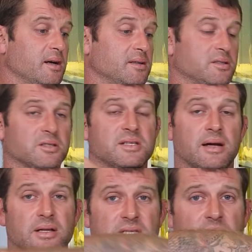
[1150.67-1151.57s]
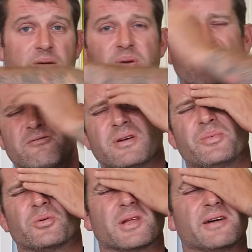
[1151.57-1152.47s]
Just that slight bit of
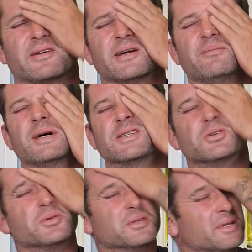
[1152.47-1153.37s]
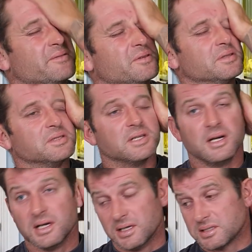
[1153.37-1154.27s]
ripple there again makes all the difference.
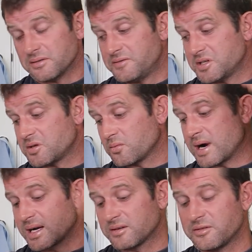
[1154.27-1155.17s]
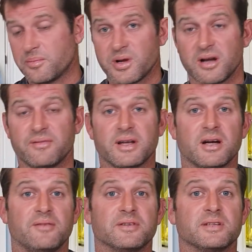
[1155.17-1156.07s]
So I fished a waggler for a bit. I've had
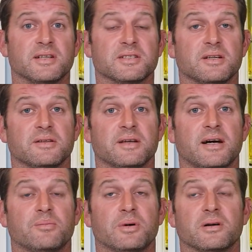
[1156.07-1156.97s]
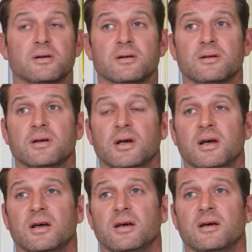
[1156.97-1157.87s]
half a dozen on that, but
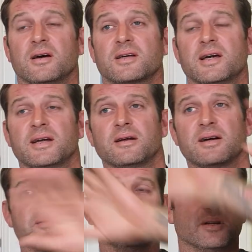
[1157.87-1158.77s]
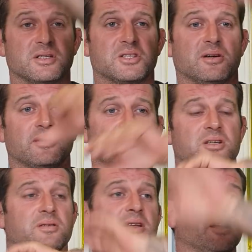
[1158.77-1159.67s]
again, I
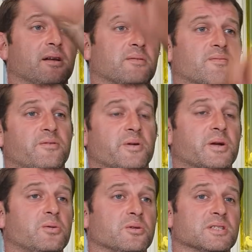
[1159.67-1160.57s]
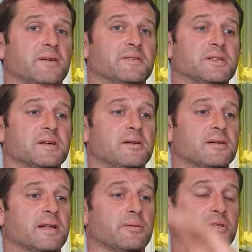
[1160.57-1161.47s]
did it 3/4 over to the
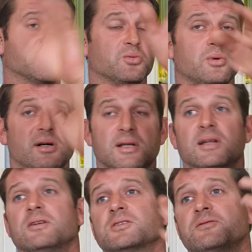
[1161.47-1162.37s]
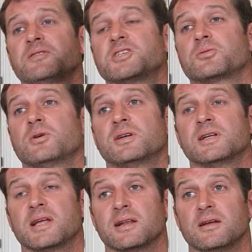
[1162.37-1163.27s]
island. There was lots of fish
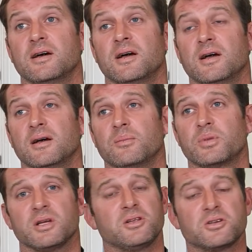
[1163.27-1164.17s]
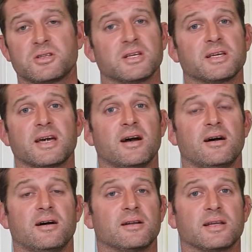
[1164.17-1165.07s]
swirling it, but you just didn't
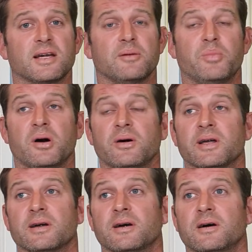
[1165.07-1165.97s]
hardly get a bite.